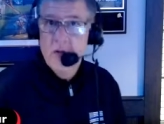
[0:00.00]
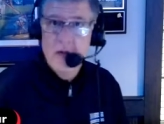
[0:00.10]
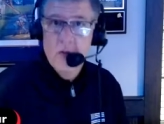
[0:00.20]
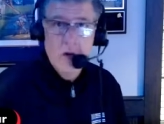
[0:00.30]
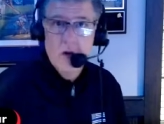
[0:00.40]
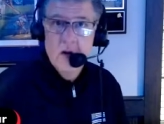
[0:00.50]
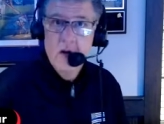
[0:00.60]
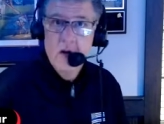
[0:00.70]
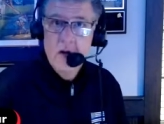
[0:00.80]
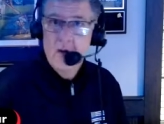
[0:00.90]
they were
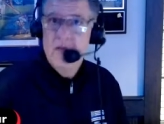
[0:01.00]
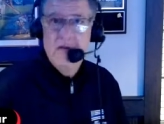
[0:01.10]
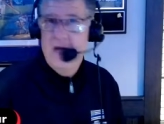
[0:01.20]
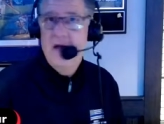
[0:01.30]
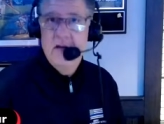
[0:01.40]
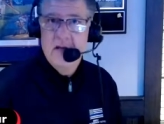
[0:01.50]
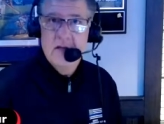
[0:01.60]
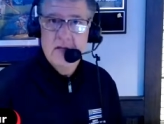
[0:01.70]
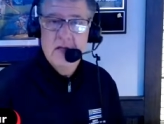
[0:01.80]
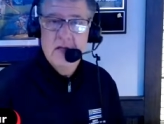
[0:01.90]
the day
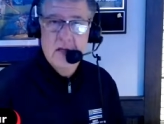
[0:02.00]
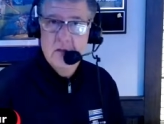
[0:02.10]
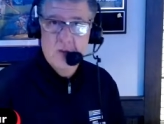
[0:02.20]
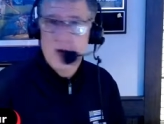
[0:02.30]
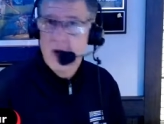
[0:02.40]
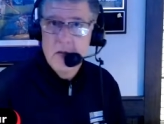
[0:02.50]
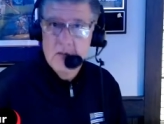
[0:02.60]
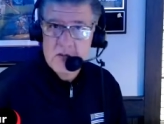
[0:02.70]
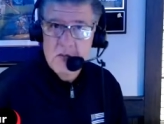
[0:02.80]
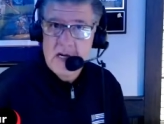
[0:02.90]
that Pearl Harbor
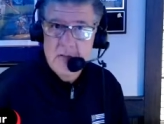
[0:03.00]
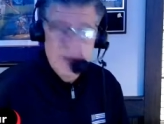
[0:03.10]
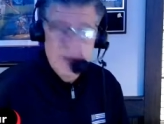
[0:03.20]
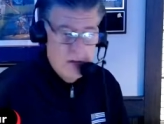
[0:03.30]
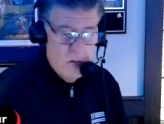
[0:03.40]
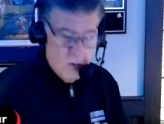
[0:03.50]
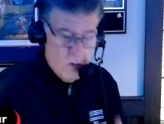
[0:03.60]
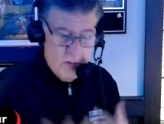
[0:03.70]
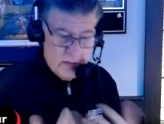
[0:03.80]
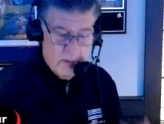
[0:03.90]
was bombed,
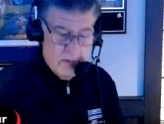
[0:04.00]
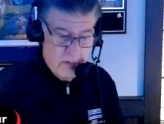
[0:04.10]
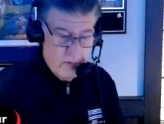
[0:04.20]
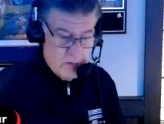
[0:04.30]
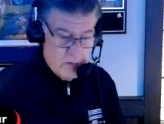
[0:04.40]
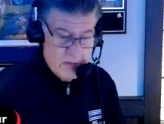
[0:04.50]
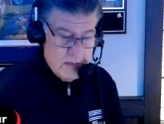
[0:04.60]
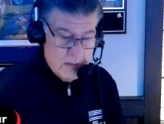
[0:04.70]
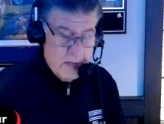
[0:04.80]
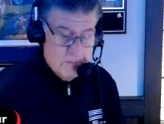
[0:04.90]
going back to my grandmother's
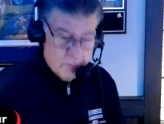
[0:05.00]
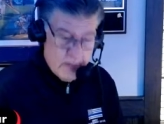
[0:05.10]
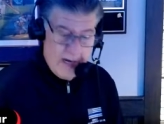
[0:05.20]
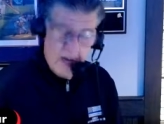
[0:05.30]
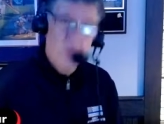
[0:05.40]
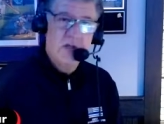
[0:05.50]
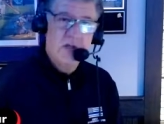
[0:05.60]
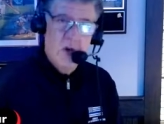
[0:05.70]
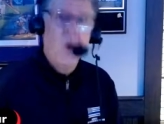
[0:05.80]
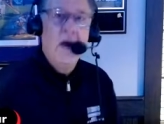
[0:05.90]
days. And I always
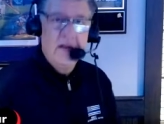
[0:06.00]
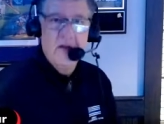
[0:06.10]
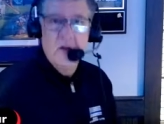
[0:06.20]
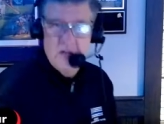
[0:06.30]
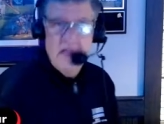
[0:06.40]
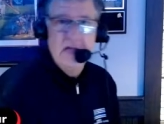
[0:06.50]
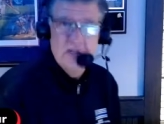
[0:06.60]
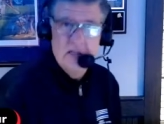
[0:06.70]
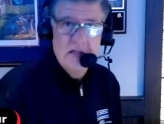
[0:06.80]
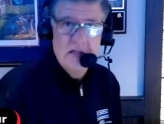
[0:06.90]
equate those
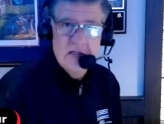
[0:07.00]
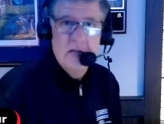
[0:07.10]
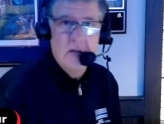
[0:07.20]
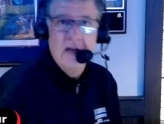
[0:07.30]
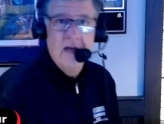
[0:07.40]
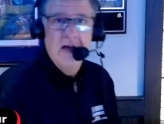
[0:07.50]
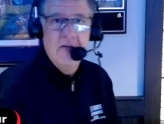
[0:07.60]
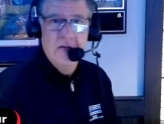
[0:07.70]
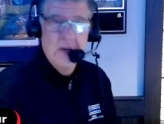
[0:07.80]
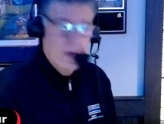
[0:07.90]
incidents in my
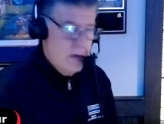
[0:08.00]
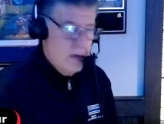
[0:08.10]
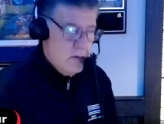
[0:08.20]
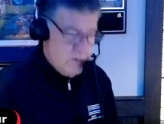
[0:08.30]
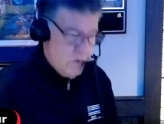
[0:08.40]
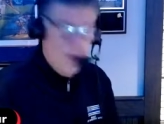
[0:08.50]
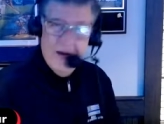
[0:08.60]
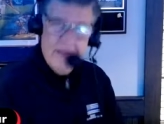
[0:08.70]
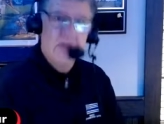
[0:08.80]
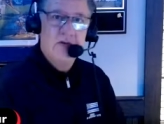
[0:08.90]
life to what
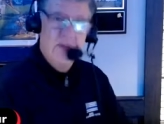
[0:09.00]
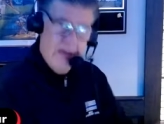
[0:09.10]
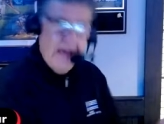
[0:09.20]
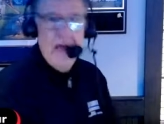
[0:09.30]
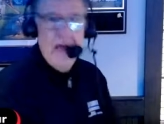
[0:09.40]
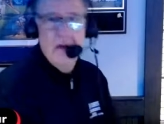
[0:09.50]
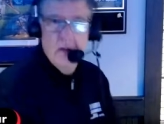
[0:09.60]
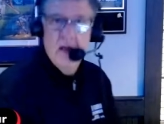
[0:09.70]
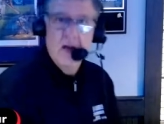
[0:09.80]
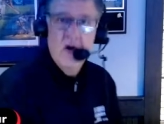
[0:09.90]
it is that they
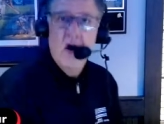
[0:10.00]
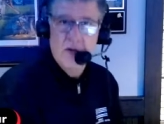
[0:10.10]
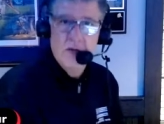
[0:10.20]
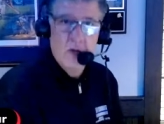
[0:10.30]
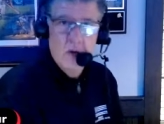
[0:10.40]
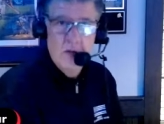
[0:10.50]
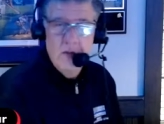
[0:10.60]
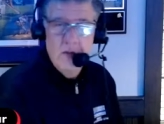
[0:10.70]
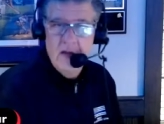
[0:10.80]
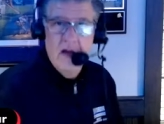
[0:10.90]
had gone through and
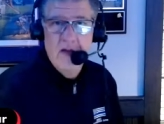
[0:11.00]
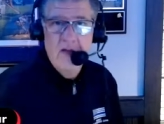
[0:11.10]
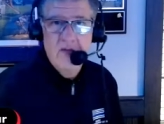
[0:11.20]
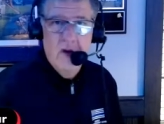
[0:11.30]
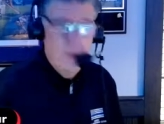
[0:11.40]
maybe how they felt.